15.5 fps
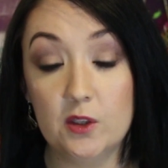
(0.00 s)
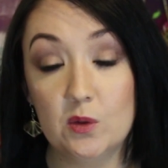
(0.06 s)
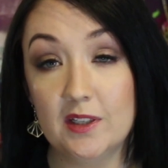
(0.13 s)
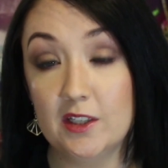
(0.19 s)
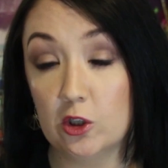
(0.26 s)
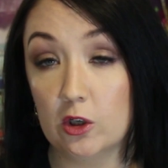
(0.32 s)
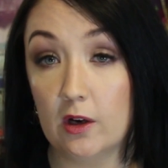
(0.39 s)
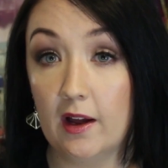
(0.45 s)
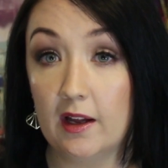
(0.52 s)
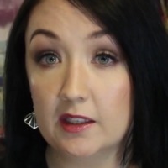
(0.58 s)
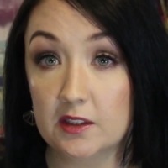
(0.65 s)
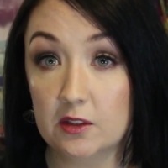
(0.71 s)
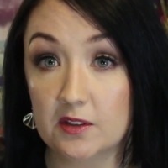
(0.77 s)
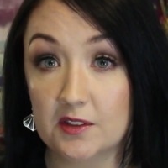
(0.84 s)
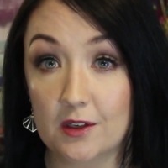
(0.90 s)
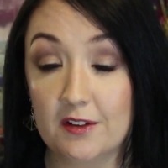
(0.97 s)
you think your
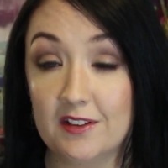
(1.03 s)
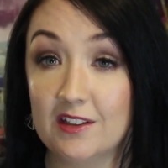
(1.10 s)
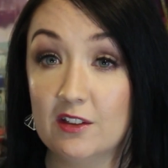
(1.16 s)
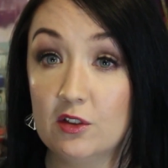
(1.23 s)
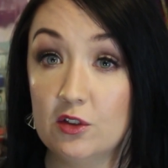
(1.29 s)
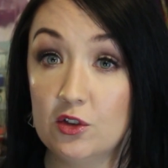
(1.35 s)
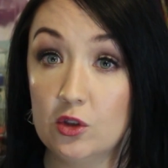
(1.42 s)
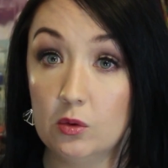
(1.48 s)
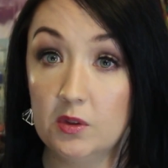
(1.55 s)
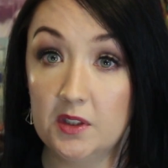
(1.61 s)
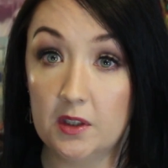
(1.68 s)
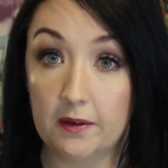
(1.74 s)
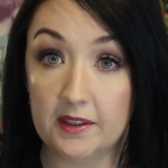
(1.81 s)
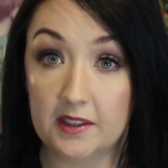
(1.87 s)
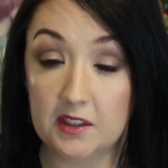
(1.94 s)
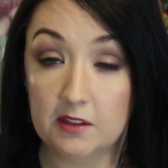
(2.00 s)
hands are starting to show
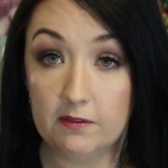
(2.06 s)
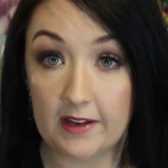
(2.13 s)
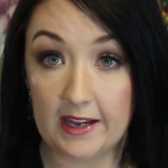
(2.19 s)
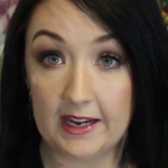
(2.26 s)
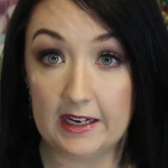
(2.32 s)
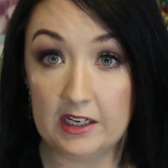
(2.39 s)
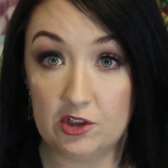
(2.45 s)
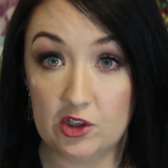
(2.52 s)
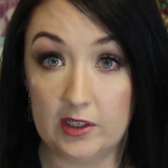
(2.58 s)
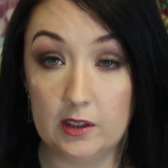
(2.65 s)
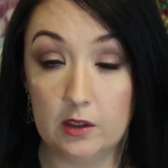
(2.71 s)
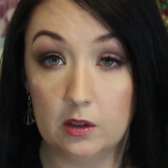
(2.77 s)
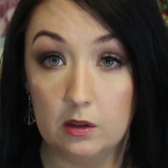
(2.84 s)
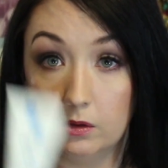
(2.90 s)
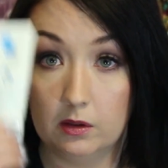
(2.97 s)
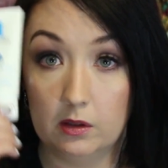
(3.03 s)
signs of aging,
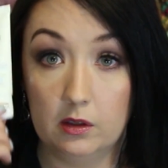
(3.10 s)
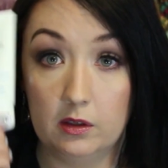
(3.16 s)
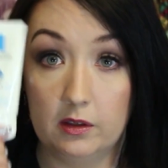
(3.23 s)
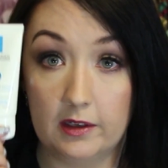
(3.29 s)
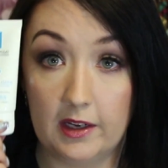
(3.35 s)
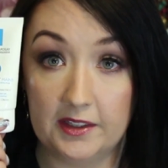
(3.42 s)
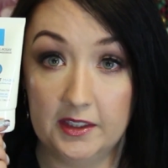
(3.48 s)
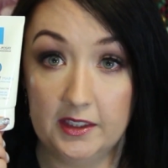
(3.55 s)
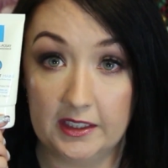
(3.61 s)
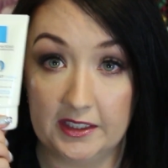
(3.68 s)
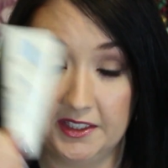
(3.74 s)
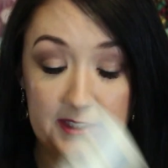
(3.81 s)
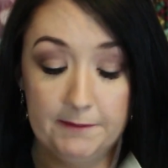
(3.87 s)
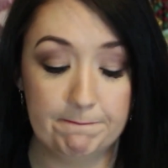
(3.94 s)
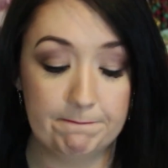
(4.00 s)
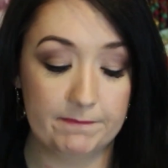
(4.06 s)
get
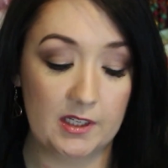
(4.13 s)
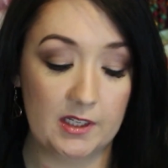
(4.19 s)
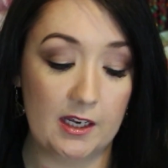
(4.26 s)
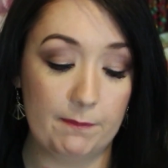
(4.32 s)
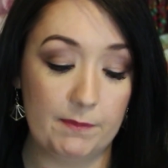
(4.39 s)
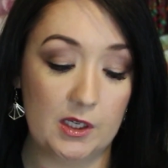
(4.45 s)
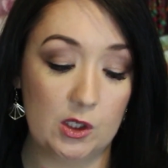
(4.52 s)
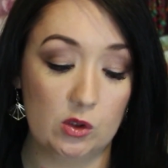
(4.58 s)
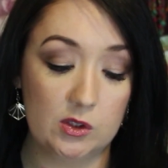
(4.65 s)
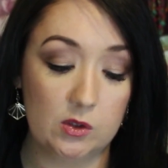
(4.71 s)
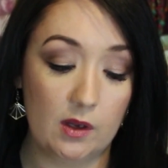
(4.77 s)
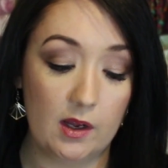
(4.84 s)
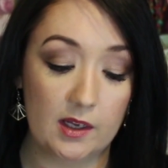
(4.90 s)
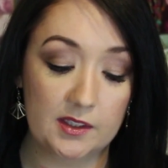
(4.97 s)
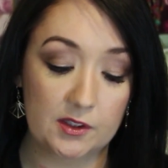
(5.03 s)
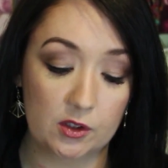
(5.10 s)
this. It also
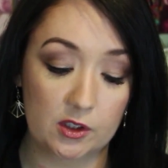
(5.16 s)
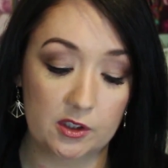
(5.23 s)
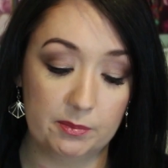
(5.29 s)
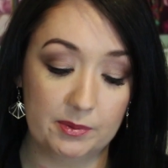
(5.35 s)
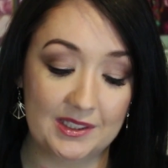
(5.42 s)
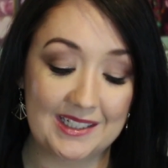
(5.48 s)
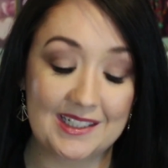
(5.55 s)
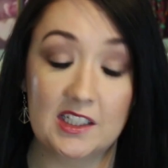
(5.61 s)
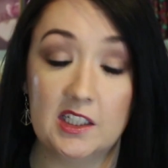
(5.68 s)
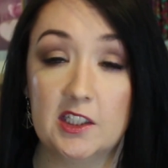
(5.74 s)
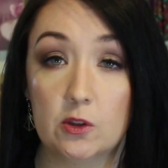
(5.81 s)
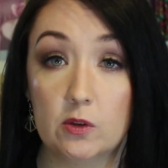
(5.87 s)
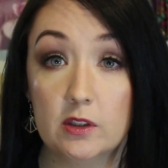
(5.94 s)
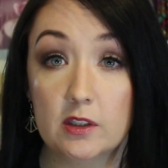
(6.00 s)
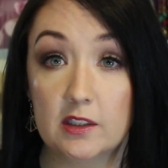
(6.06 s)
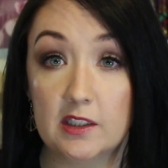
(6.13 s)
has 30%
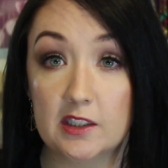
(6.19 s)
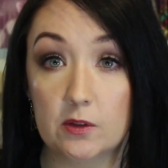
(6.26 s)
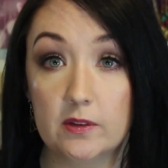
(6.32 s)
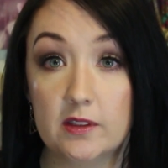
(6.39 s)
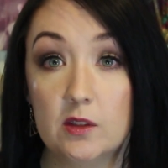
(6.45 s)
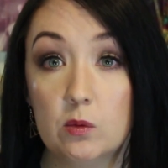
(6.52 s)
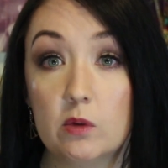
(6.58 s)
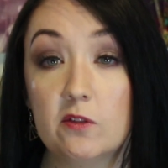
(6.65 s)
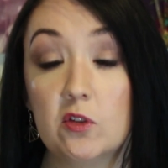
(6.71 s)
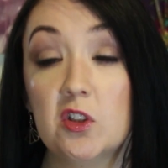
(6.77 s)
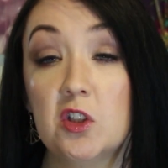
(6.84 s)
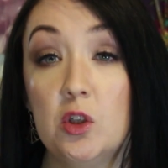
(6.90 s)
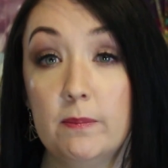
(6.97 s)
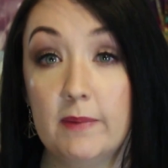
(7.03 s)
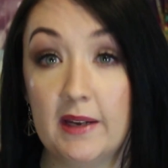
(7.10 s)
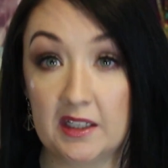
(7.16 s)
glycerin. Glycerin is one of
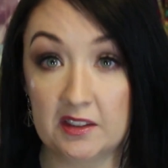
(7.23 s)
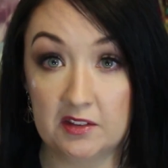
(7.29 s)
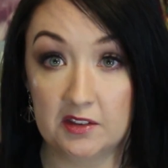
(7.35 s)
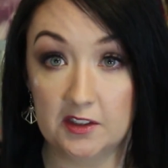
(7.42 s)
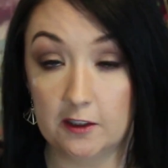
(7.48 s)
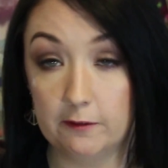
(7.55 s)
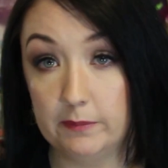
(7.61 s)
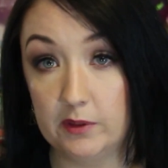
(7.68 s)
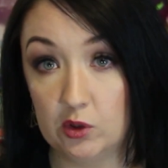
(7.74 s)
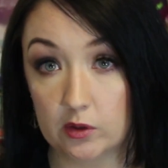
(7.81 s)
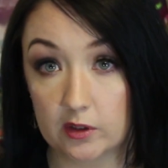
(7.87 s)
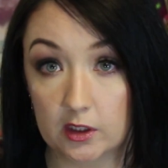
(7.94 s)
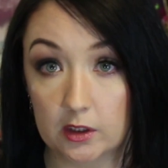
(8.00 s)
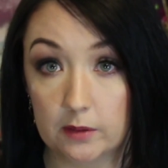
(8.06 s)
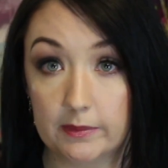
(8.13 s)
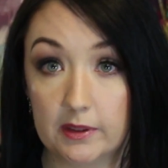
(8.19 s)
those humectants I've been
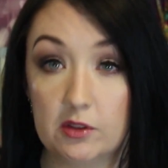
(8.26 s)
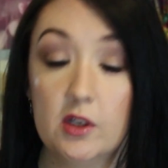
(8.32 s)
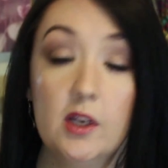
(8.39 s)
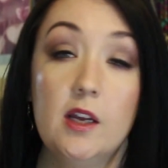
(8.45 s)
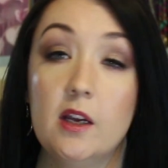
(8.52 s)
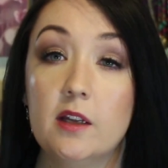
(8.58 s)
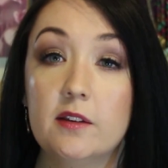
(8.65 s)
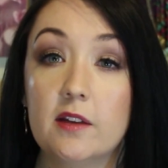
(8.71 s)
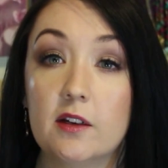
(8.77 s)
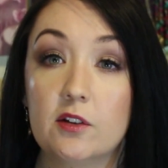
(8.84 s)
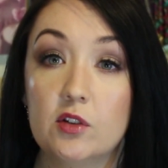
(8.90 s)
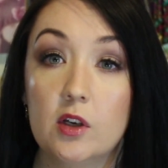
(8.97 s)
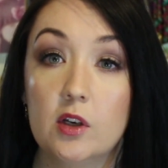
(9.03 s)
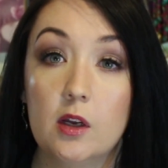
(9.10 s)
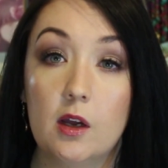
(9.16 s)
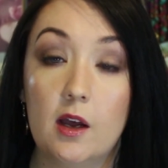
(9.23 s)
talking about
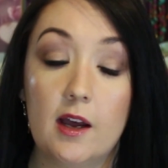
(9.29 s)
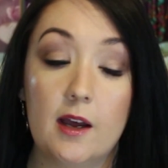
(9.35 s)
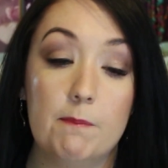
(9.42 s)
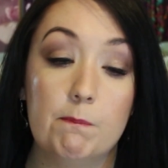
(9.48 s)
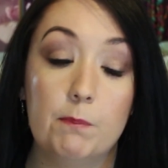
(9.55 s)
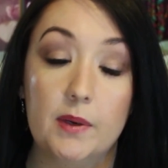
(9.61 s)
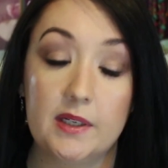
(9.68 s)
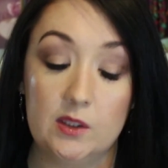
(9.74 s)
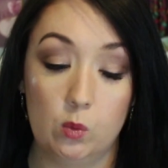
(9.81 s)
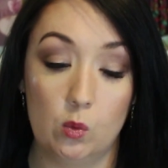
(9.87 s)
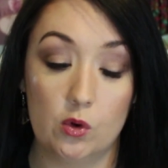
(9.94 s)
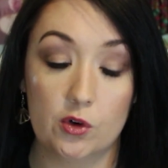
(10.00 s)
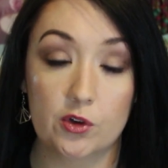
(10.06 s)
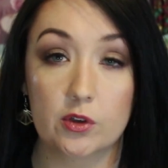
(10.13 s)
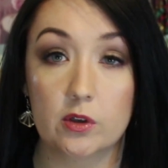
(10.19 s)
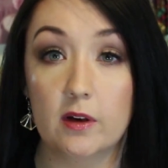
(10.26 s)
that binds
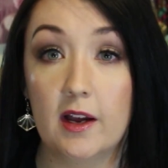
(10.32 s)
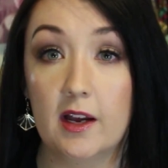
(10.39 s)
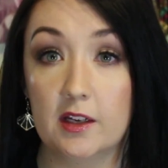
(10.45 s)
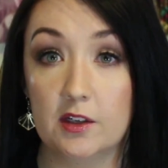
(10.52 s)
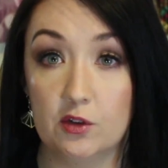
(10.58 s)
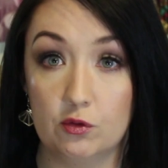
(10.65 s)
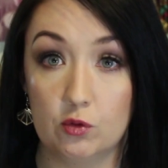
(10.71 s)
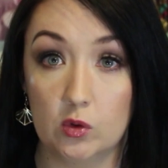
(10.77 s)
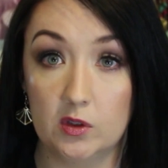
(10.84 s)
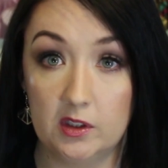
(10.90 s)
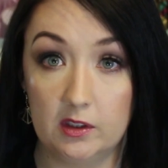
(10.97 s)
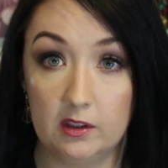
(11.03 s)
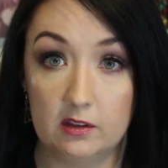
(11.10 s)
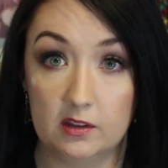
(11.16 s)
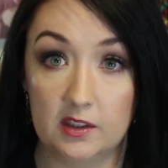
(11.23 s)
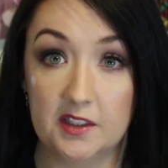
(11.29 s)
water and draws it
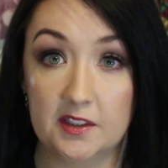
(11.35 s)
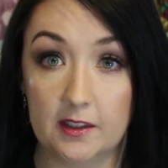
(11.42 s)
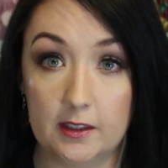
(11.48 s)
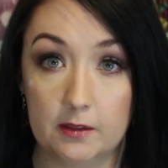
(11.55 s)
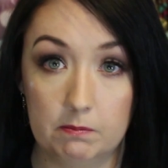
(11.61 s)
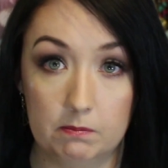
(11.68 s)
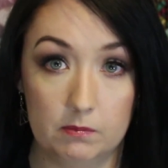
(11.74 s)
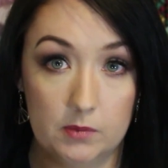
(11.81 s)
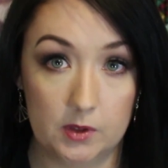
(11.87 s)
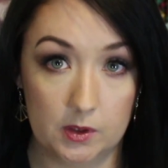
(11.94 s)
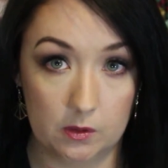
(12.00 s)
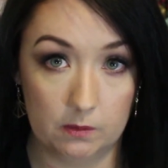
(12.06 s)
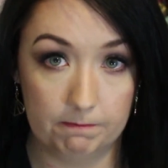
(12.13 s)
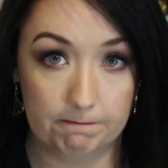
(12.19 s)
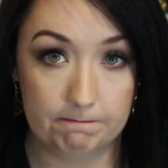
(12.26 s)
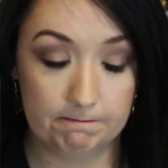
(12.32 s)
into the skin.
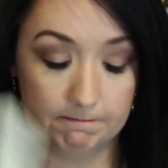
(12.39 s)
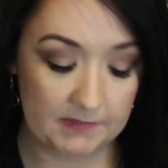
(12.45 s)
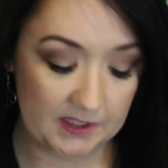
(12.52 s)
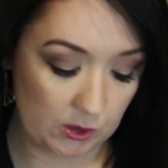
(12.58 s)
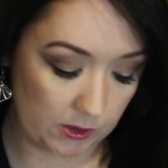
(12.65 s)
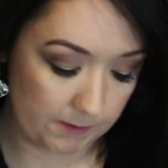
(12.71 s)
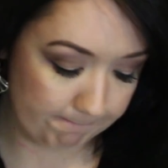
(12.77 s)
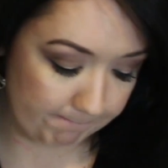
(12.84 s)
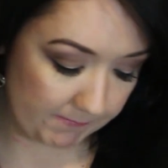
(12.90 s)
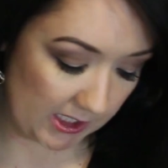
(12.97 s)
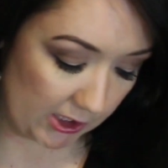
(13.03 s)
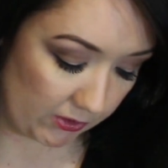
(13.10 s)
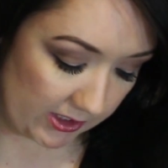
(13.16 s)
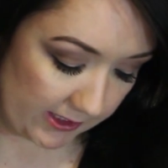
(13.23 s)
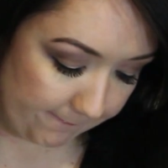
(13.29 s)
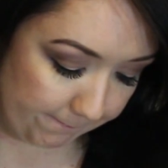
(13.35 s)
So it's good,
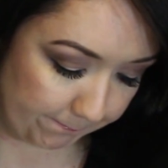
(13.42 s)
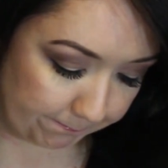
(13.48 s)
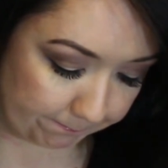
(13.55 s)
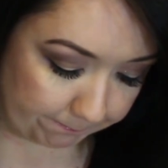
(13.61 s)
hydrating.